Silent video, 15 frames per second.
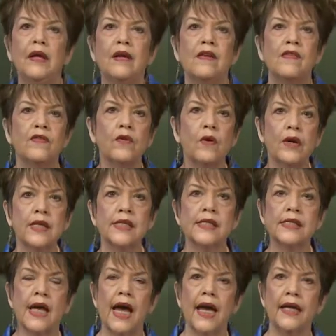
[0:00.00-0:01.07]
so
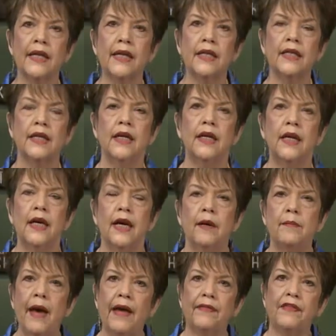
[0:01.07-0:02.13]
excited
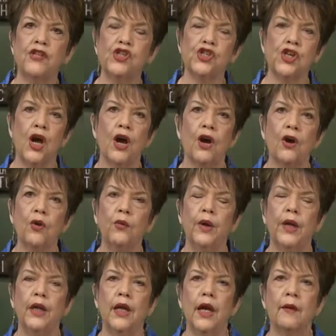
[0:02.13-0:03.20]
about this show
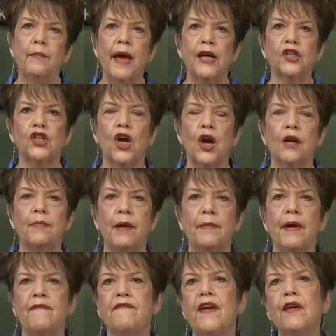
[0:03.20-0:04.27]
and about talking about
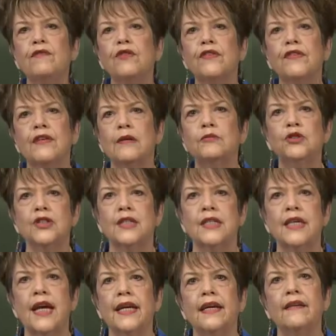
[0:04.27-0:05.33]
my favorite subject
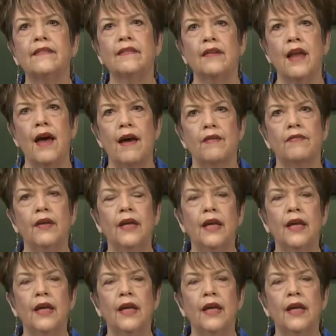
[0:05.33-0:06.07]
today is love.